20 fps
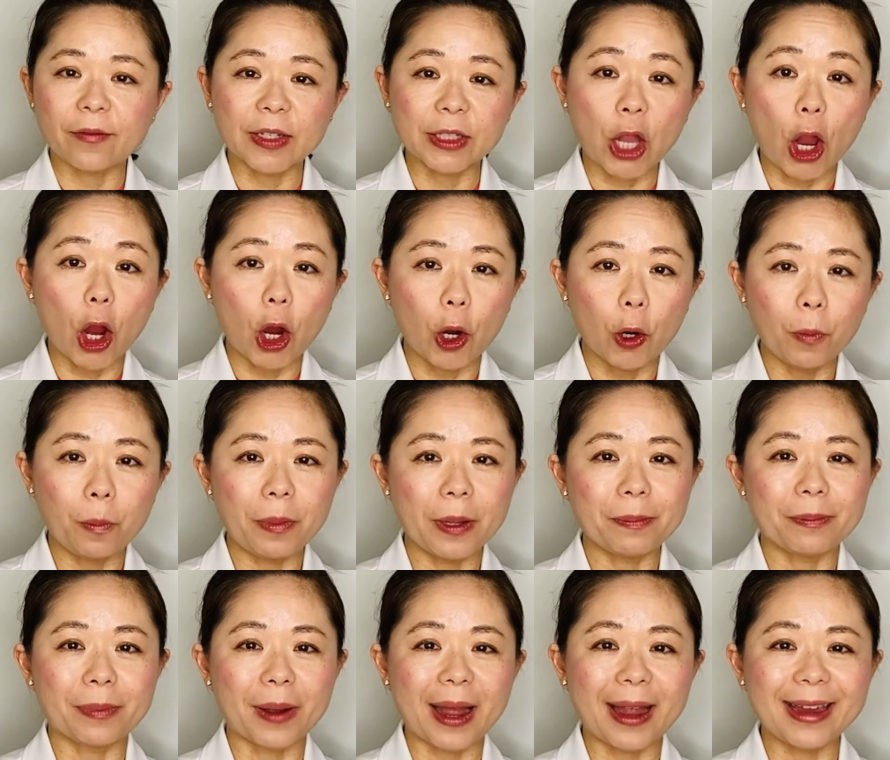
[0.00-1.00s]
an open
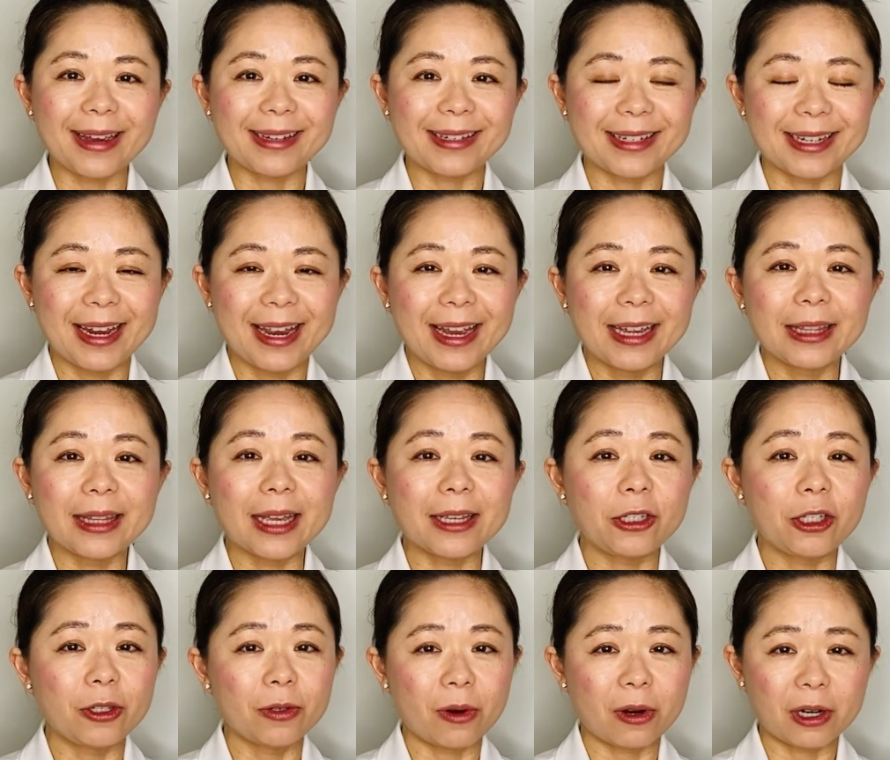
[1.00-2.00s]
bite, then
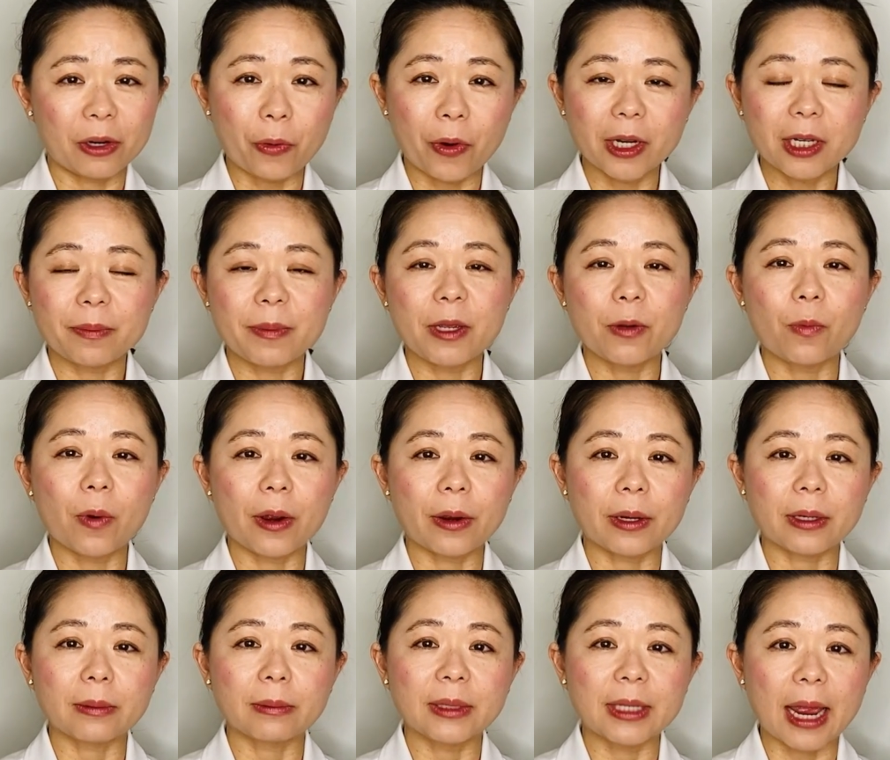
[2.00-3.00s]
you are going to be
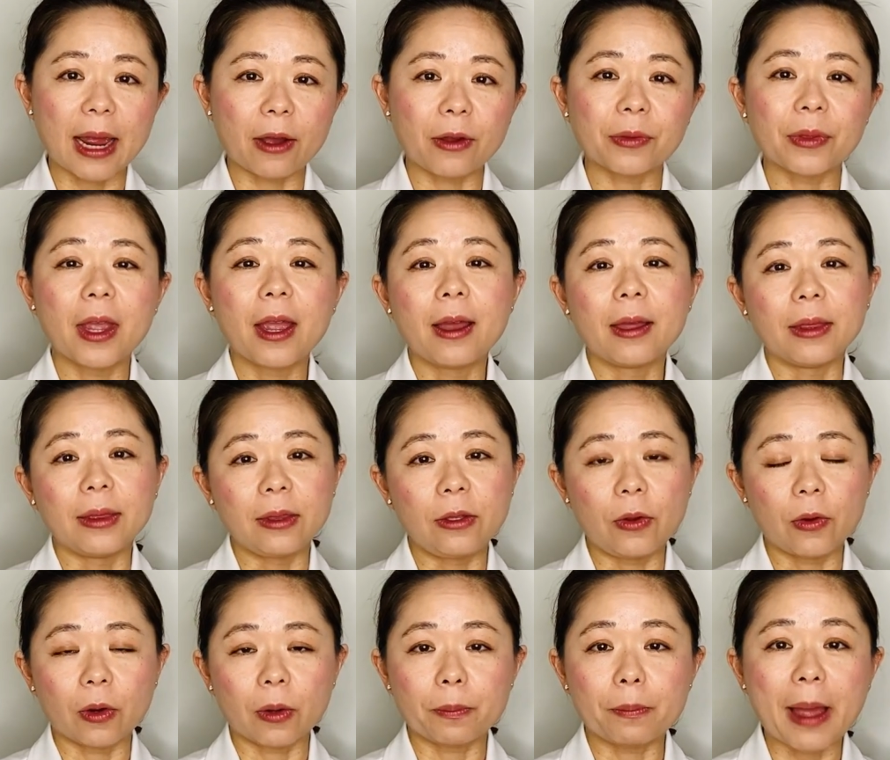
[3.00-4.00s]
wearing down
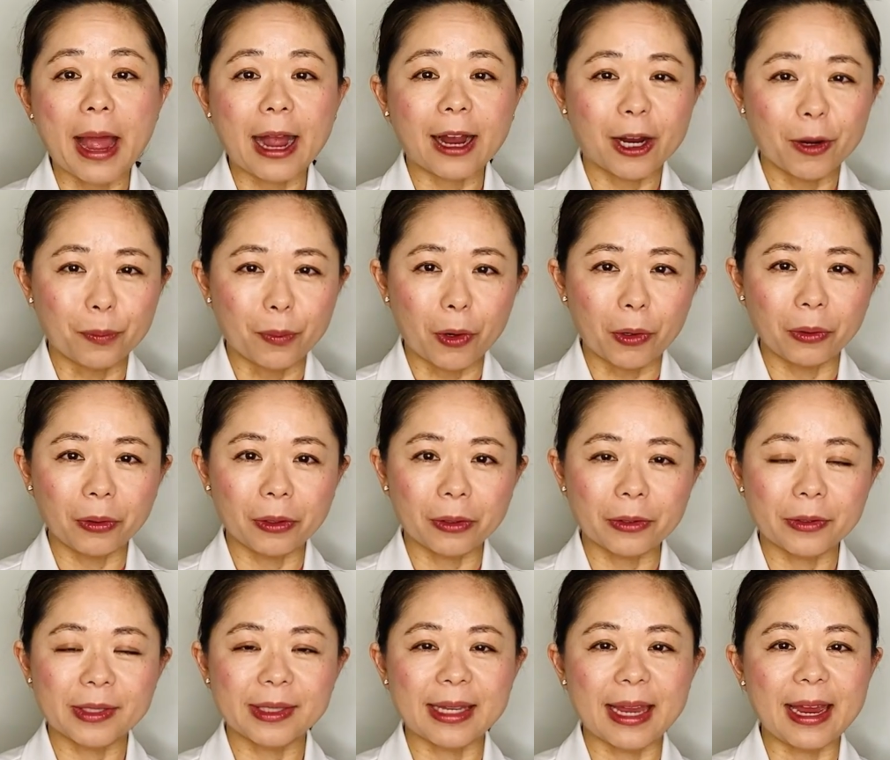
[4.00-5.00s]
your back molars.